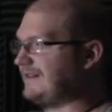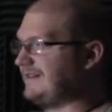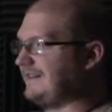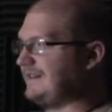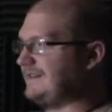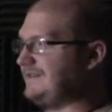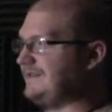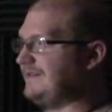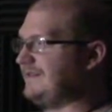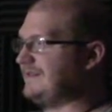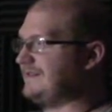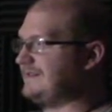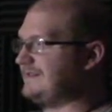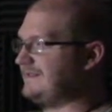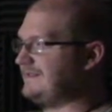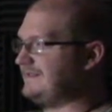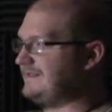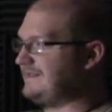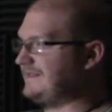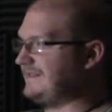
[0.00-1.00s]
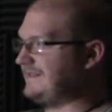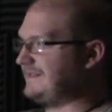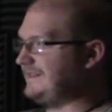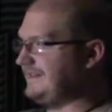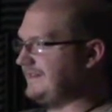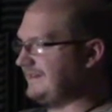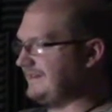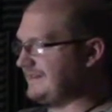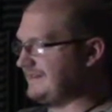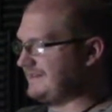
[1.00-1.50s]
like
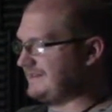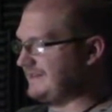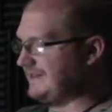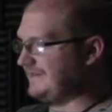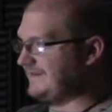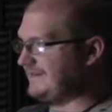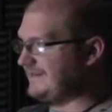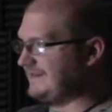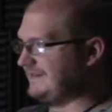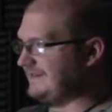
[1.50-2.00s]
2016, uh, 2017.